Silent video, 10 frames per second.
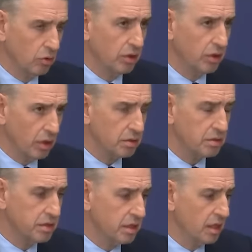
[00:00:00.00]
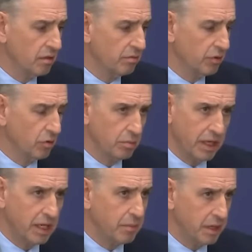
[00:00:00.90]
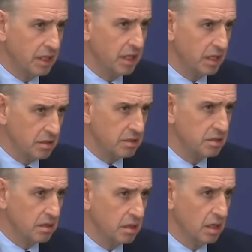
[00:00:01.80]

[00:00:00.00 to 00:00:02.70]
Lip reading: or not for many, many years,